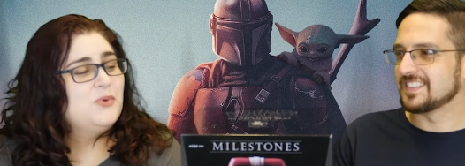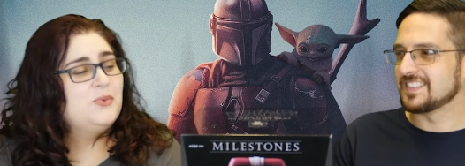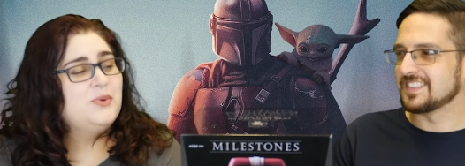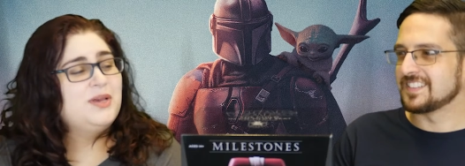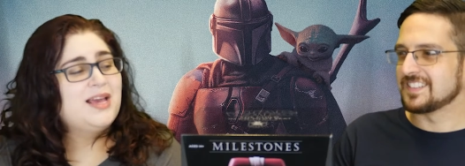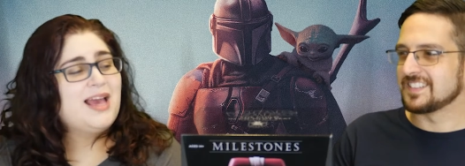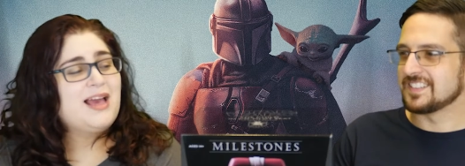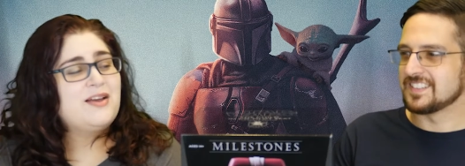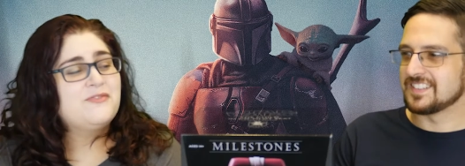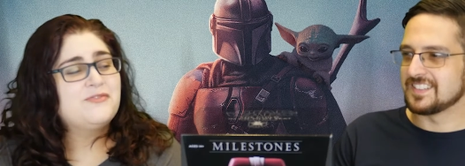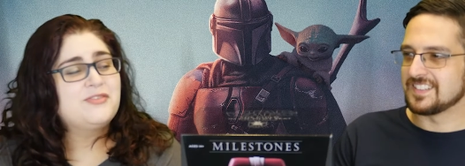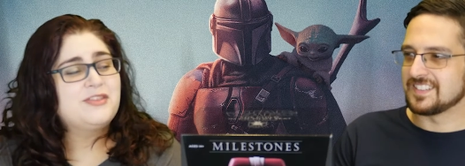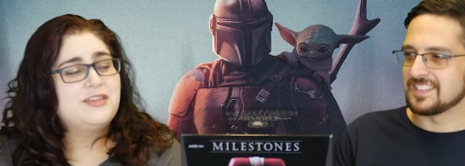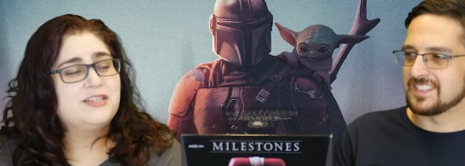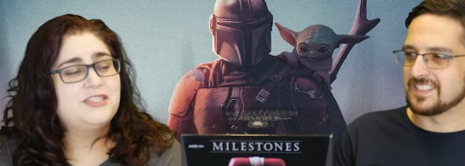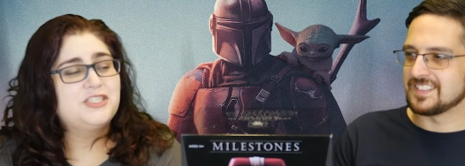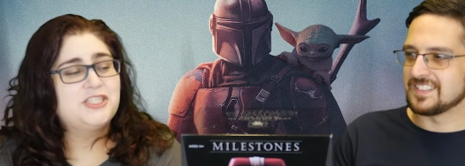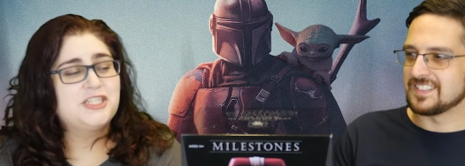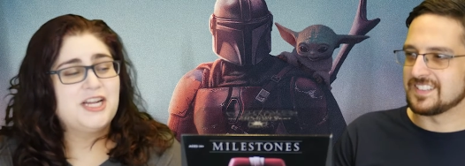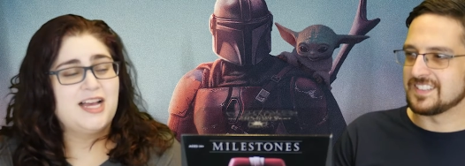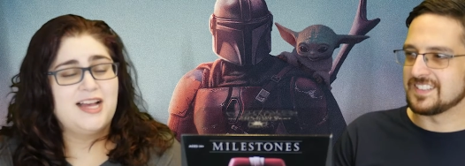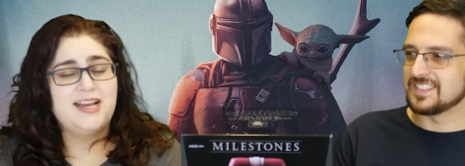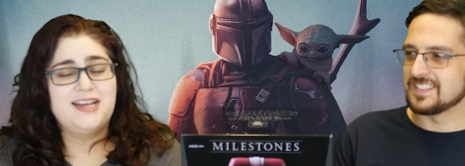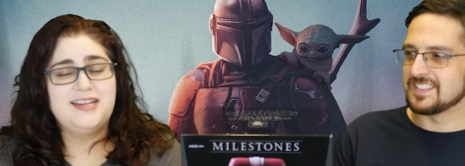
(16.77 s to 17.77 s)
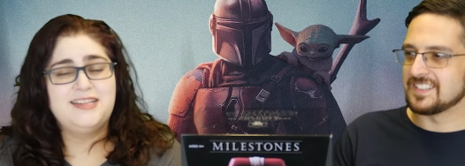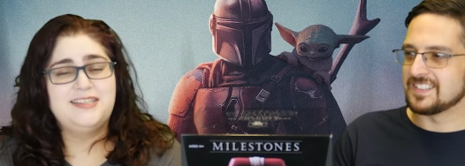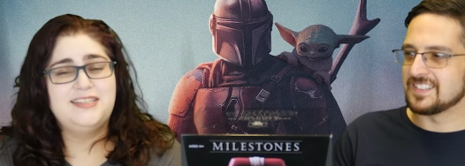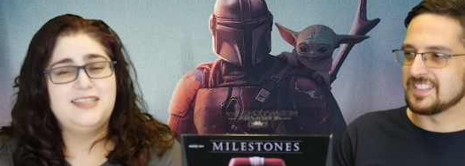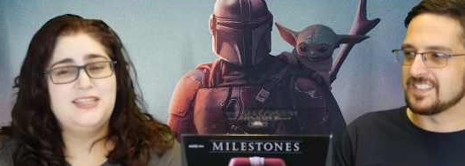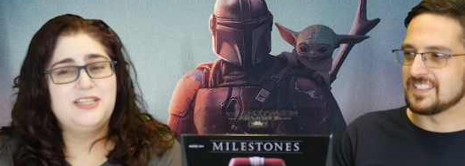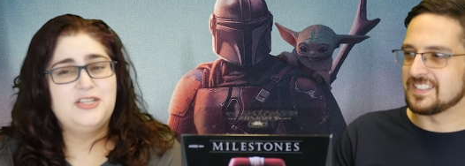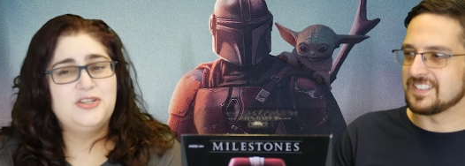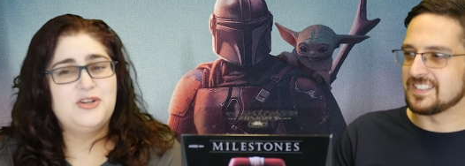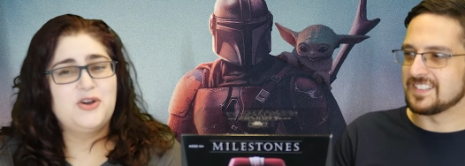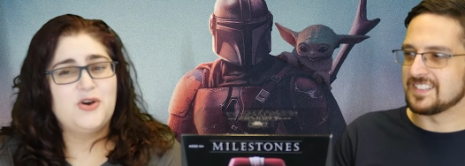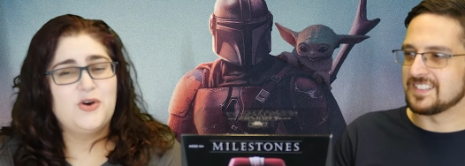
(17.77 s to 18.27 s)
Speaker 1: we have the Child
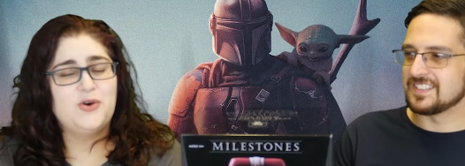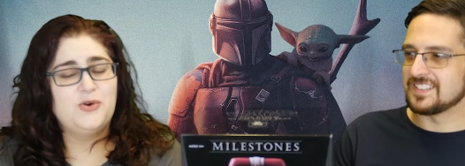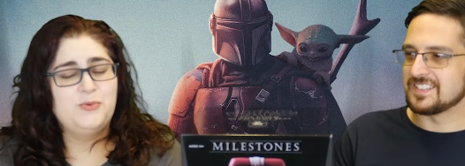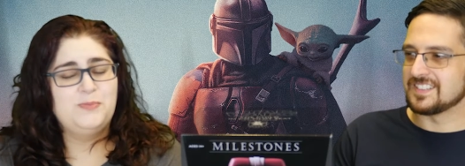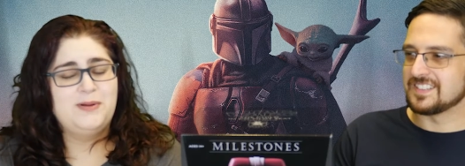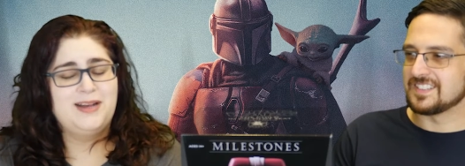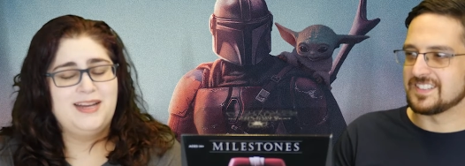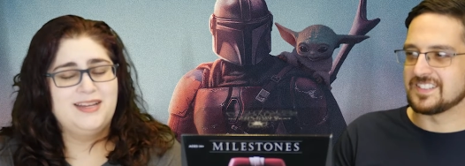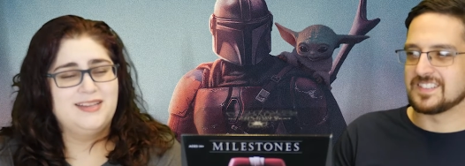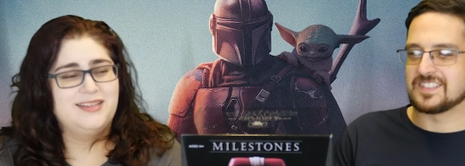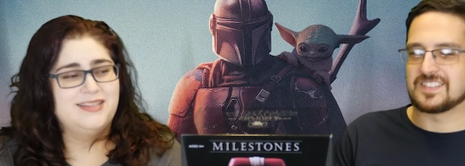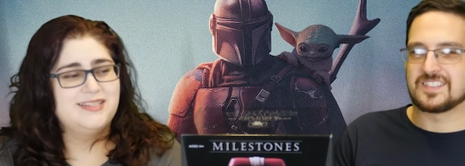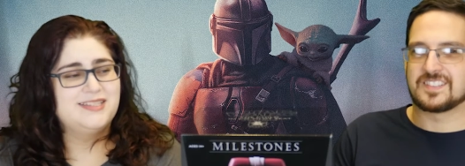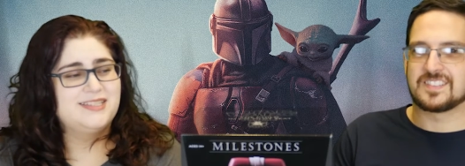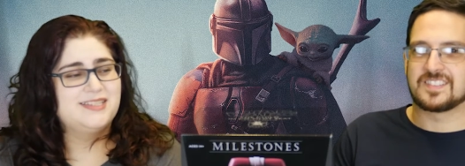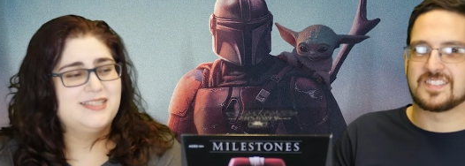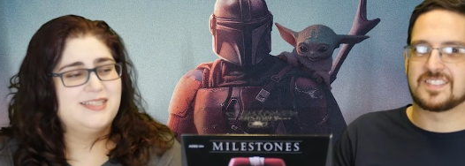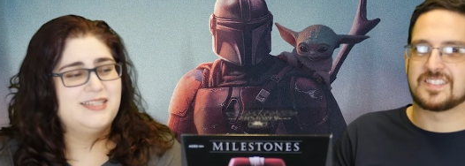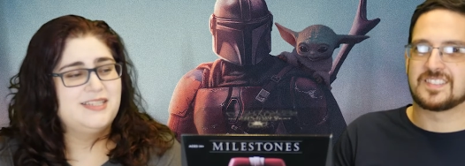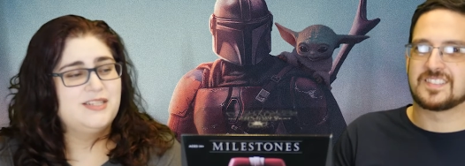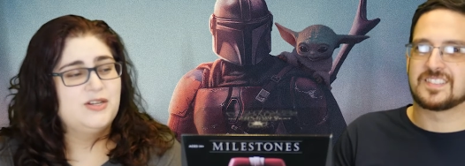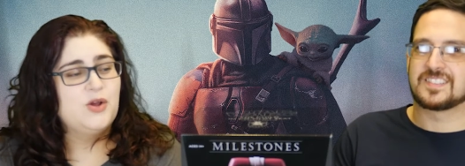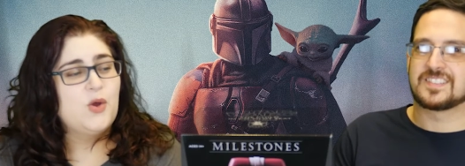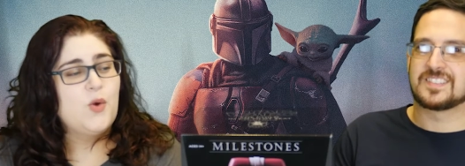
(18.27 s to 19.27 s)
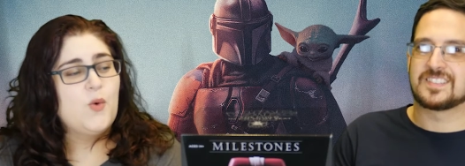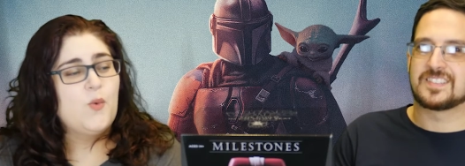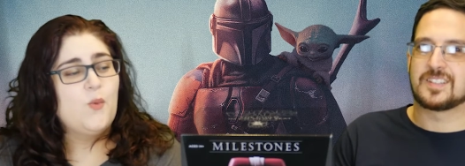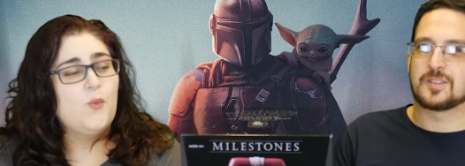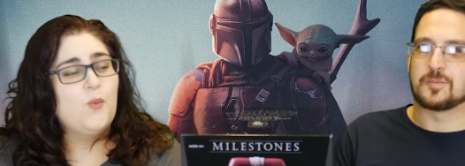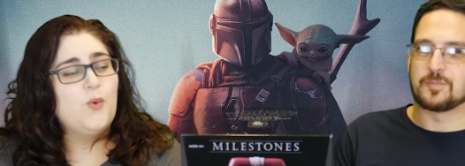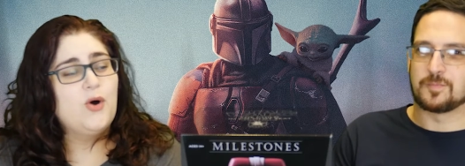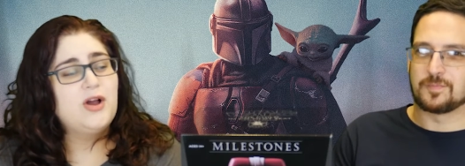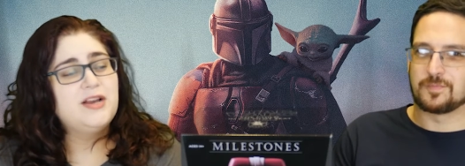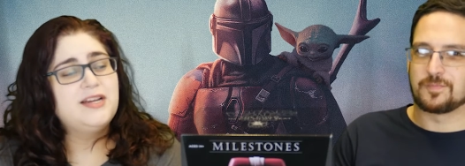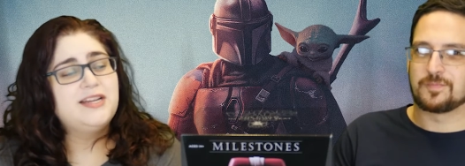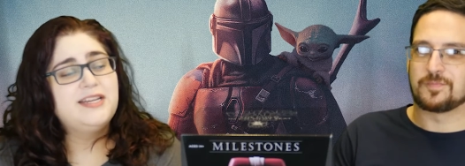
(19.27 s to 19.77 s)
in Co pilot seat,
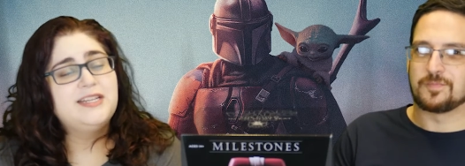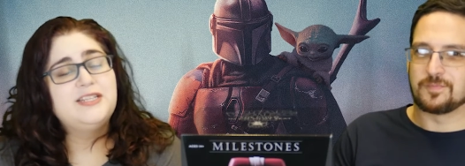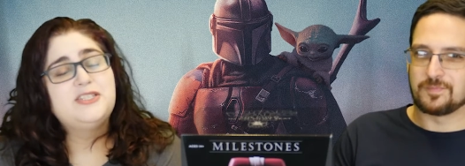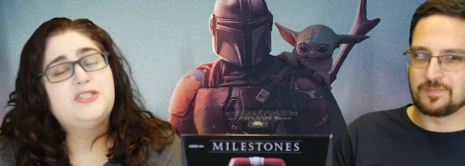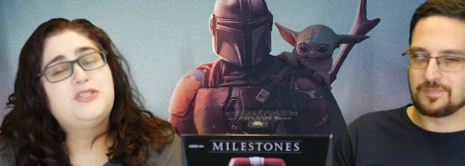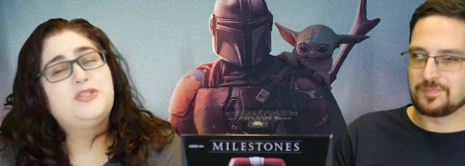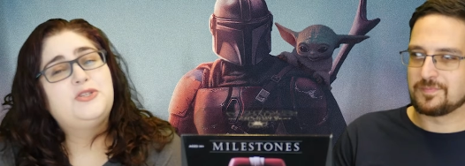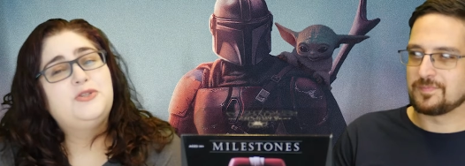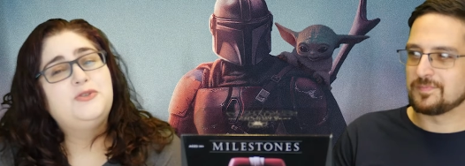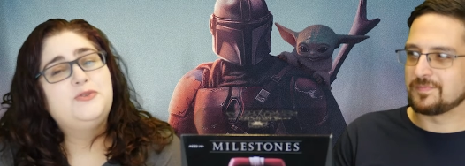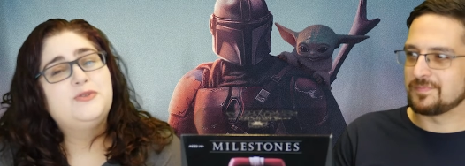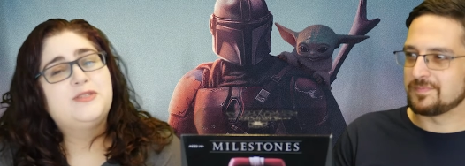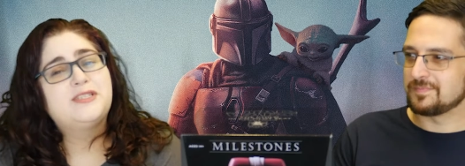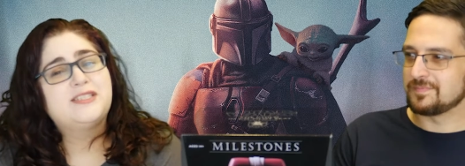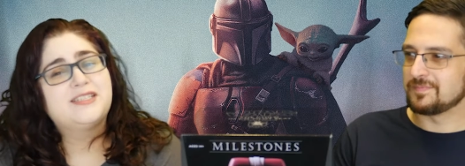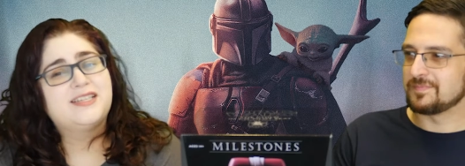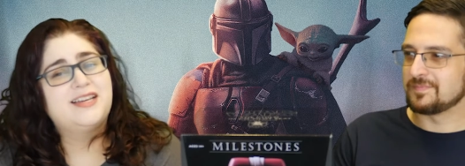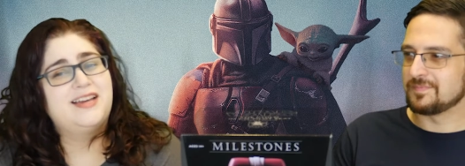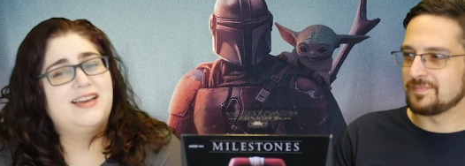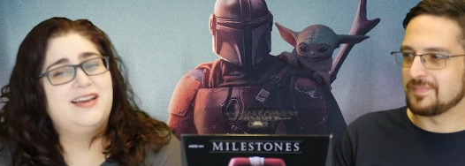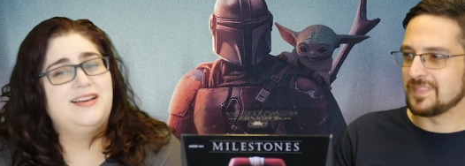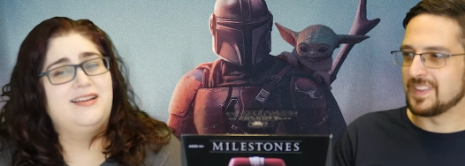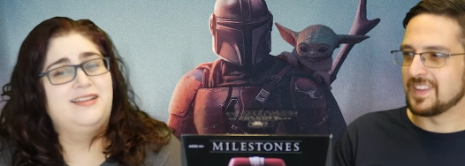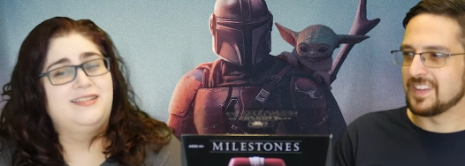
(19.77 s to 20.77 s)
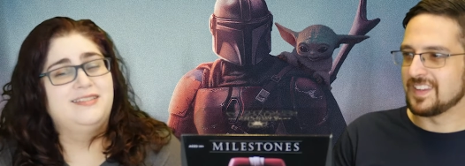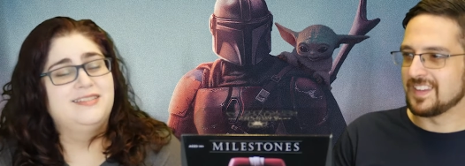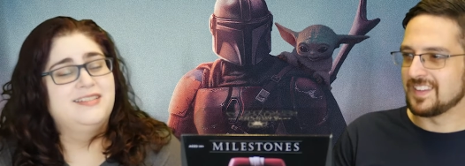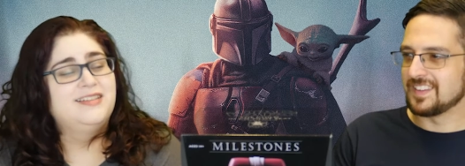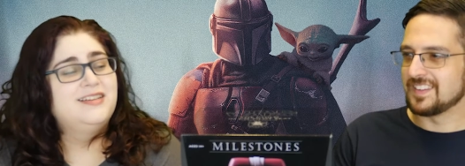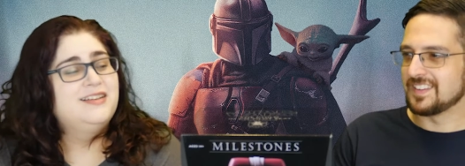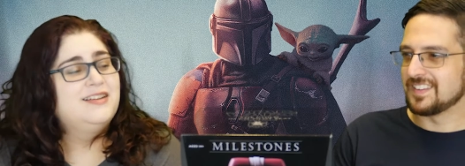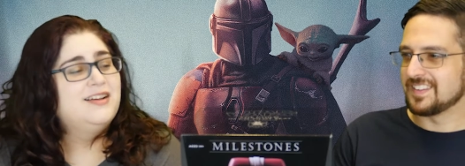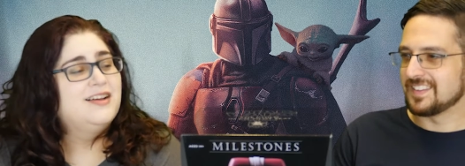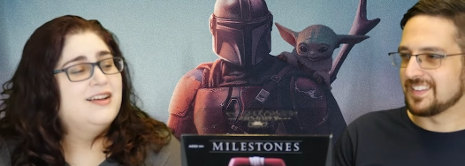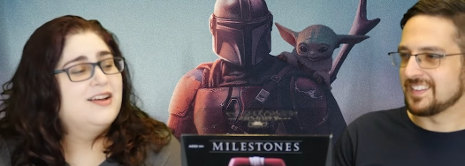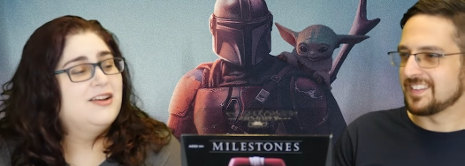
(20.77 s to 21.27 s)
1 in 2 scale
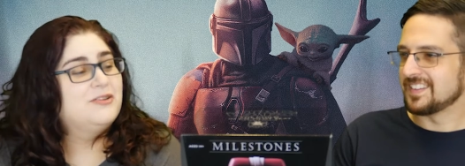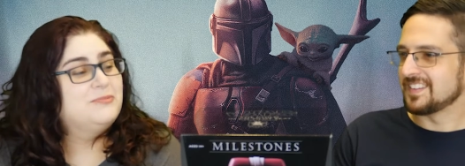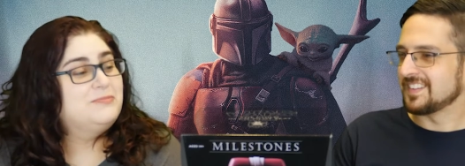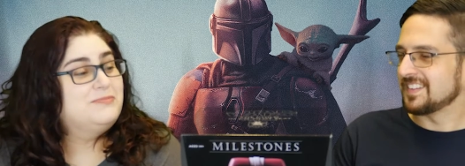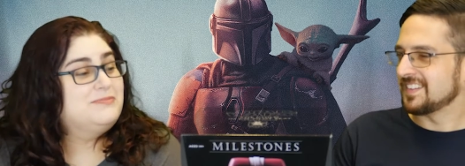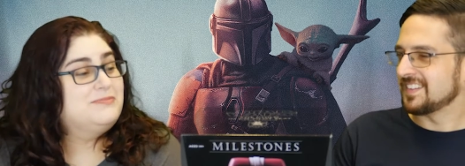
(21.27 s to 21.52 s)
uh,